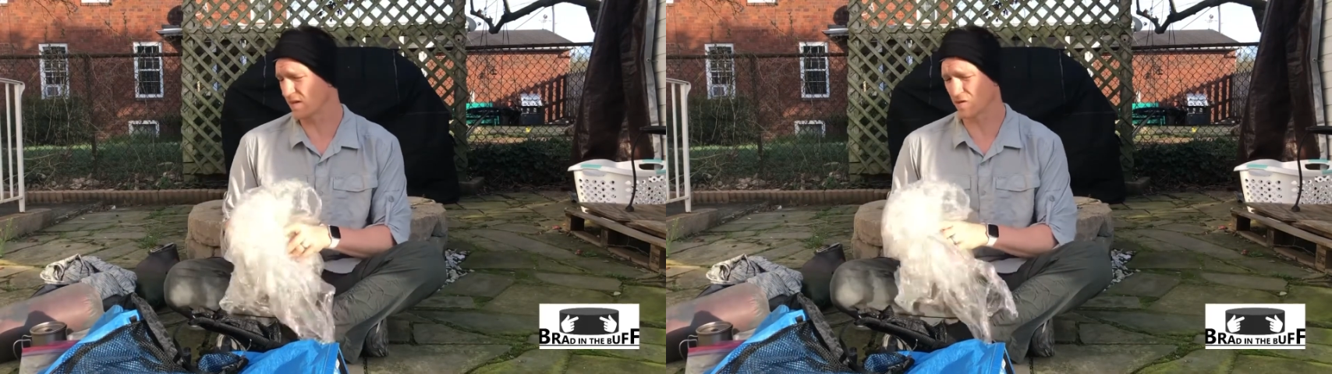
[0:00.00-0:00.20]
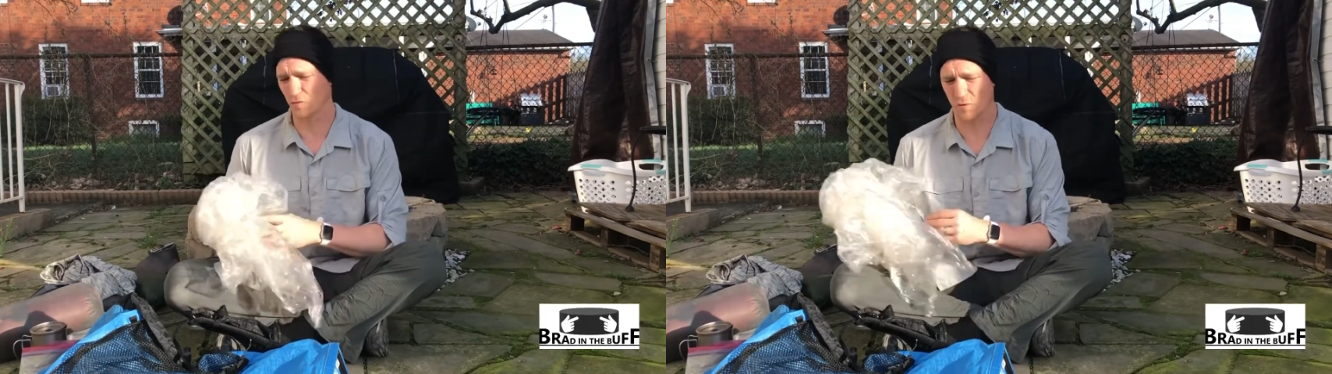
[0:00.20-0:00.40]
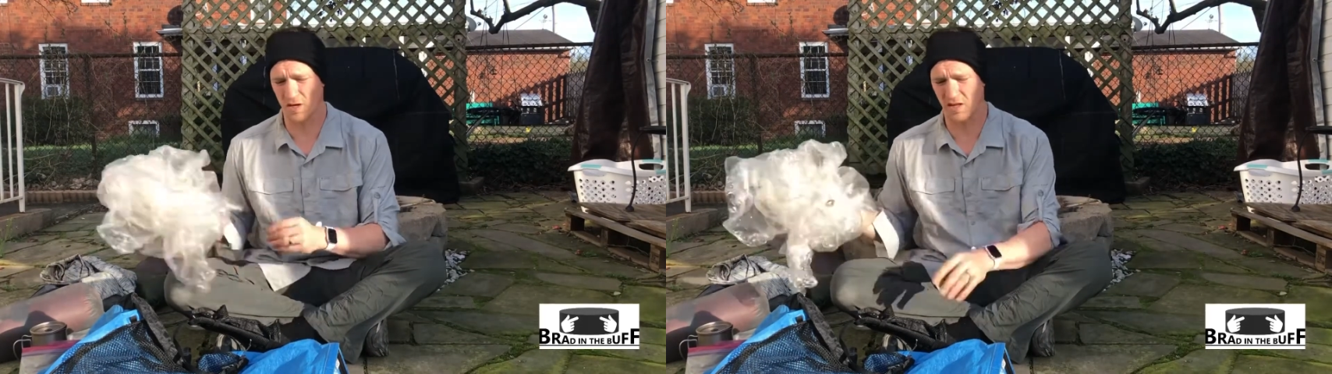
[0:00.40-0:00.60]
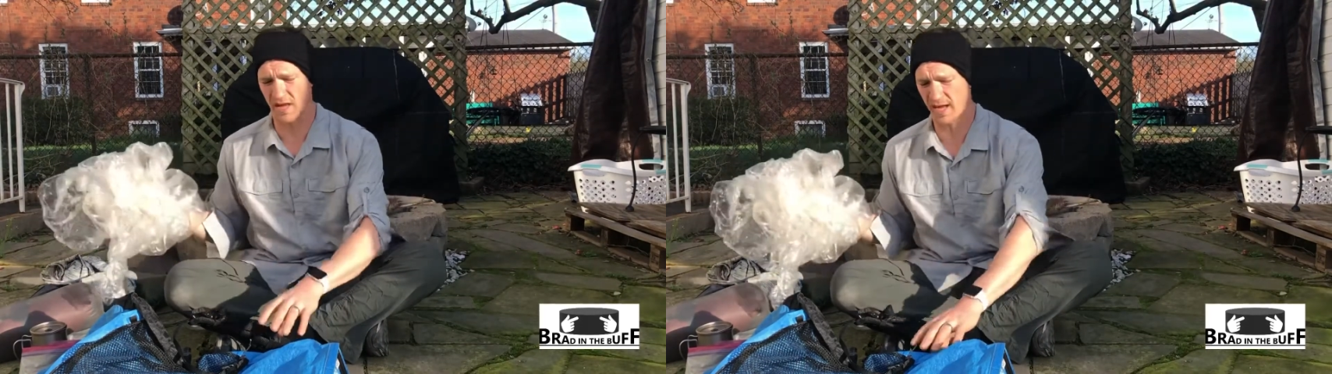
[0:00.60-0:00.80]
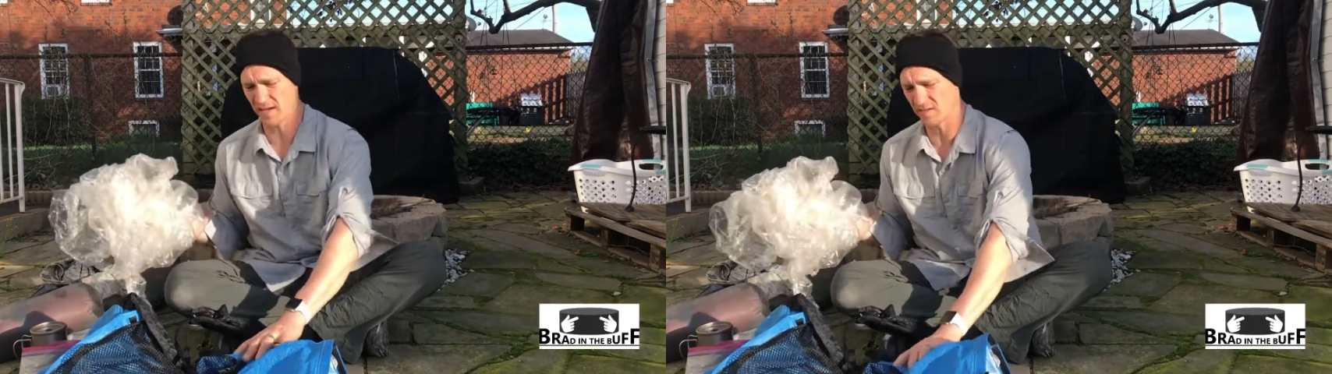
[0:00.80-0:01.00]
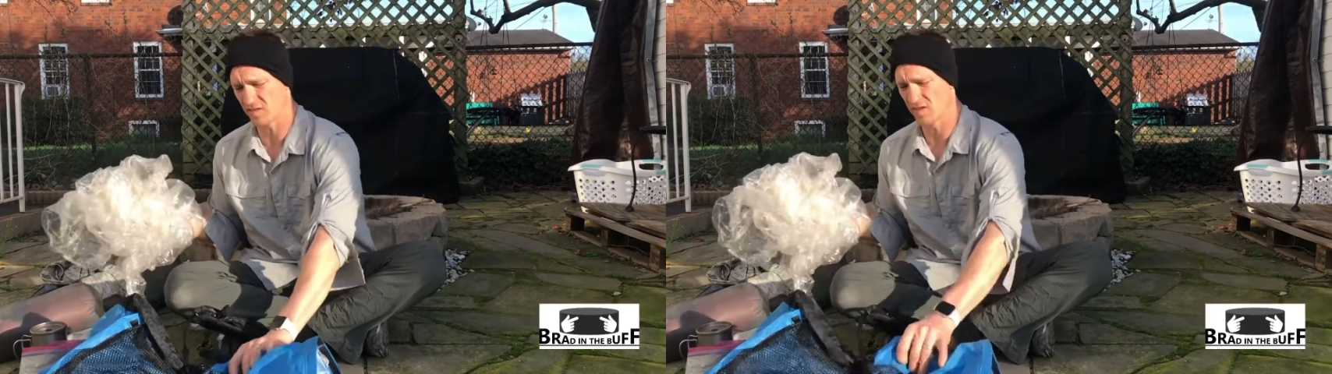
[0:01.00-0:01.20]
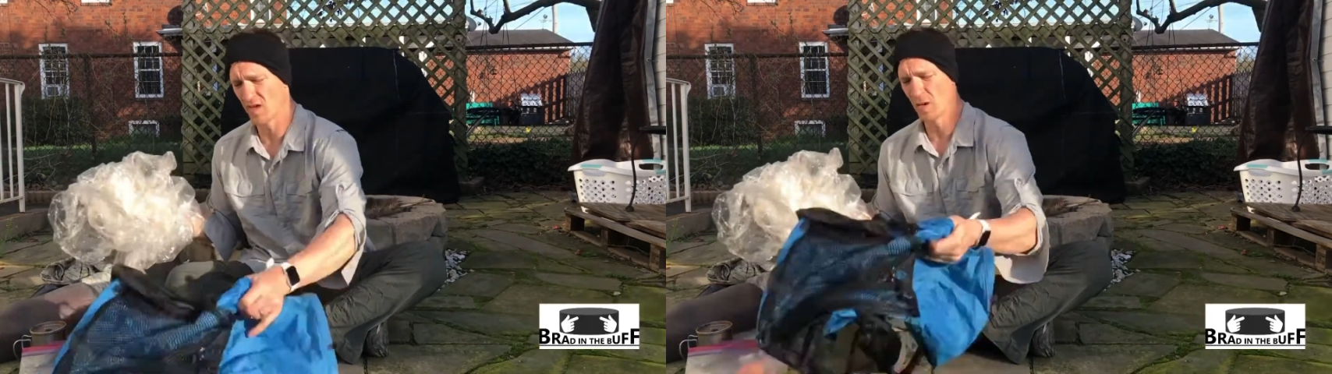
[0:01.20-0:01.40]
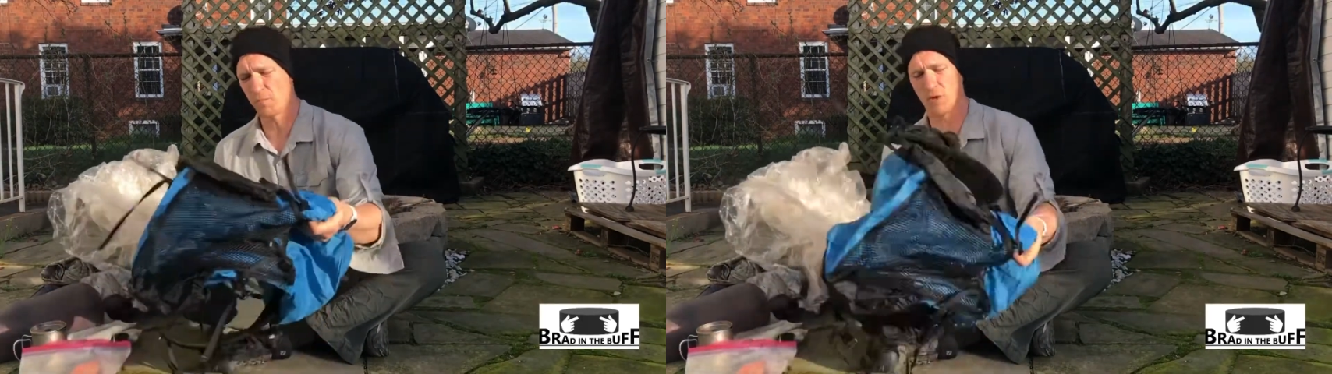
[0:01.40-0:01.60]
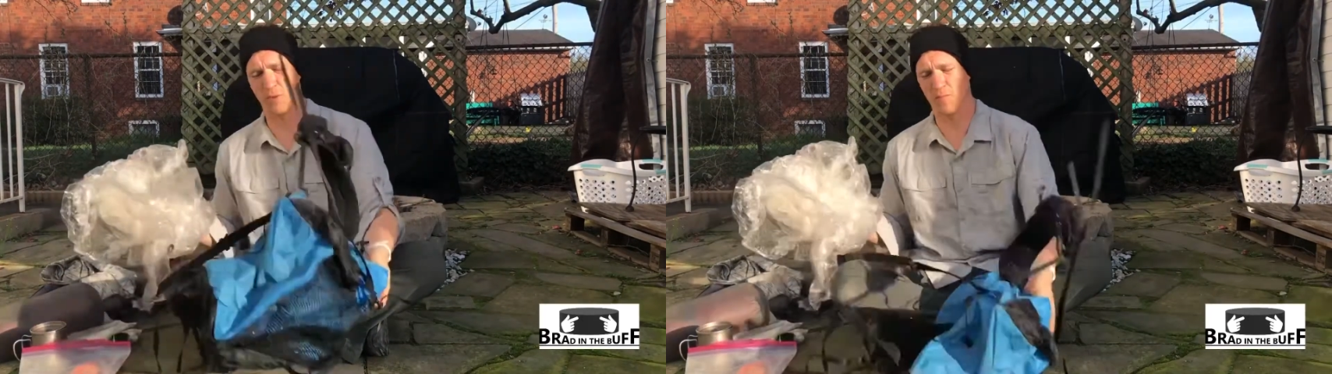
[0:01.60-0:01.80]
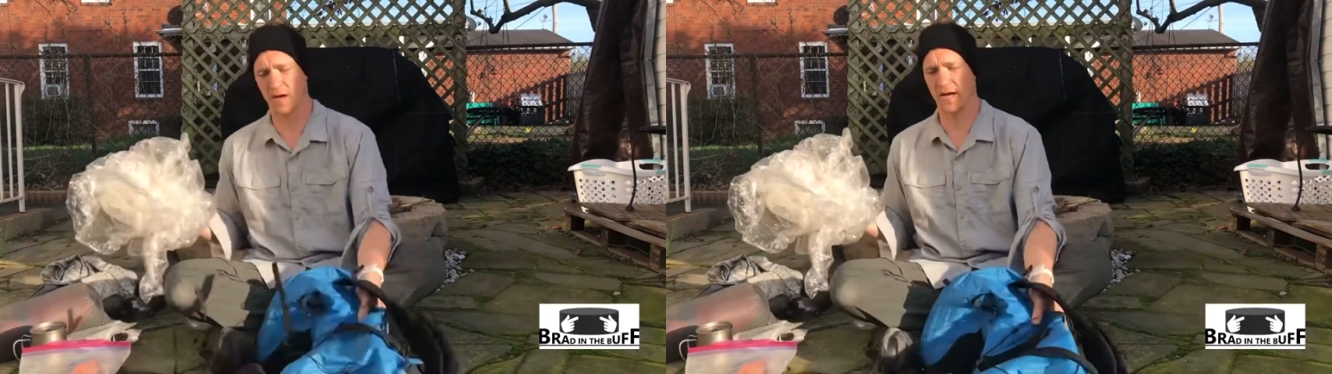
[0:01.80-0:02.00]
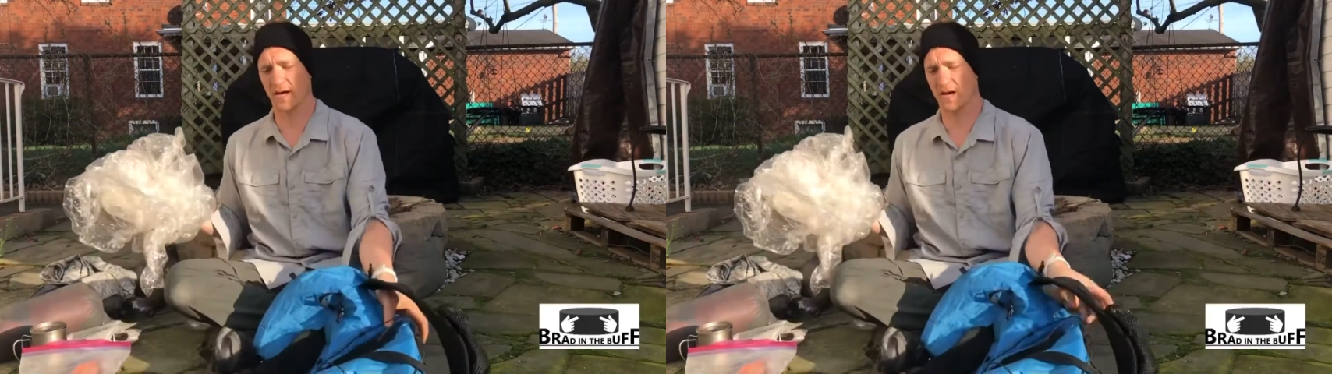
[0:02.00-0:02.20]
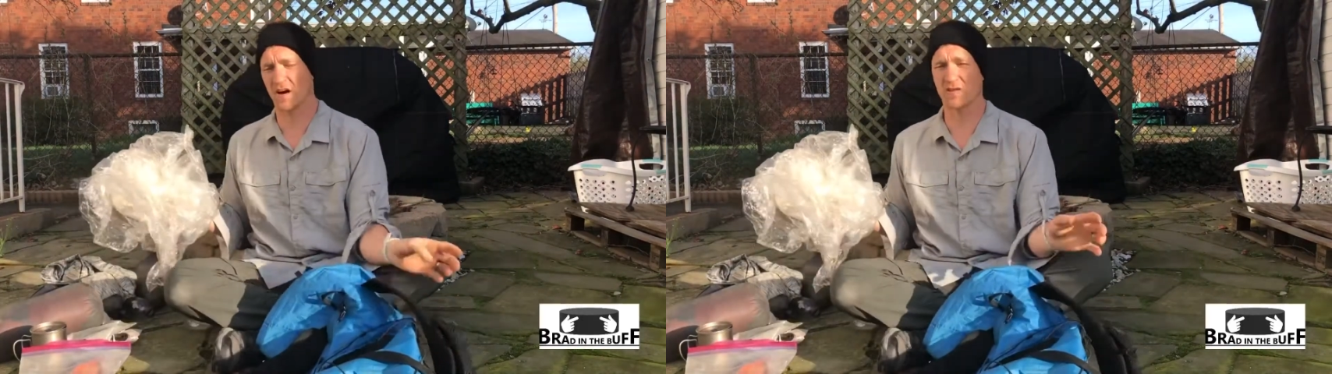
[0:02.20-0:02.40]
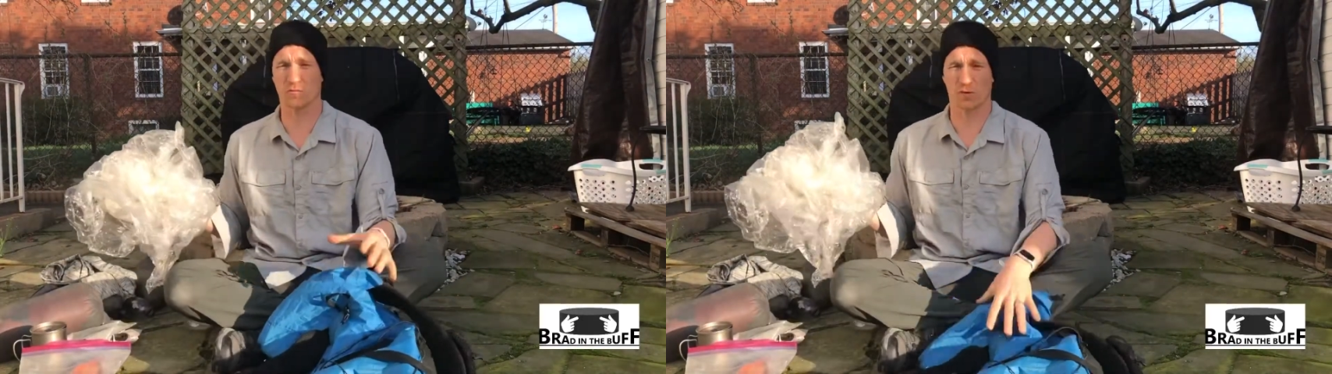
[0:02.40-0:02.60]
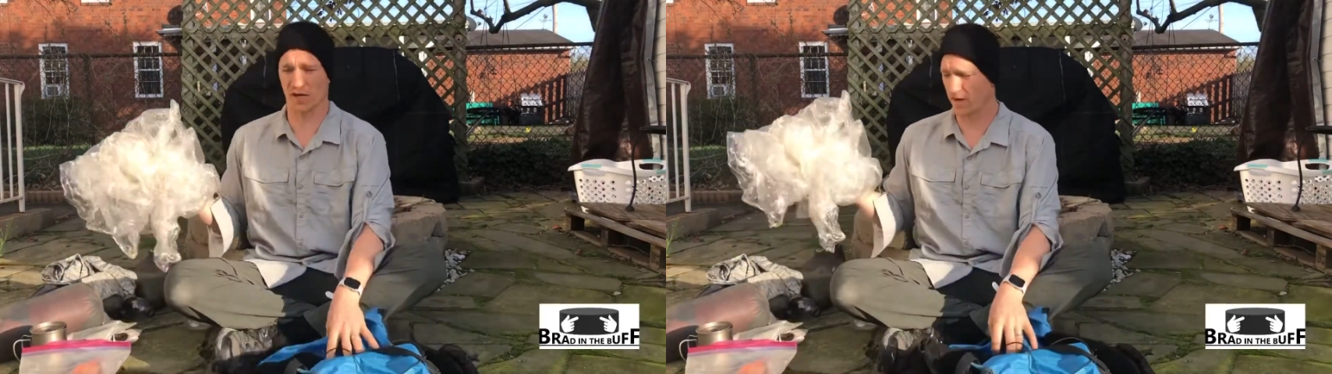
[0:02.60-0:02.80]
as well as putting my Gossamer Gear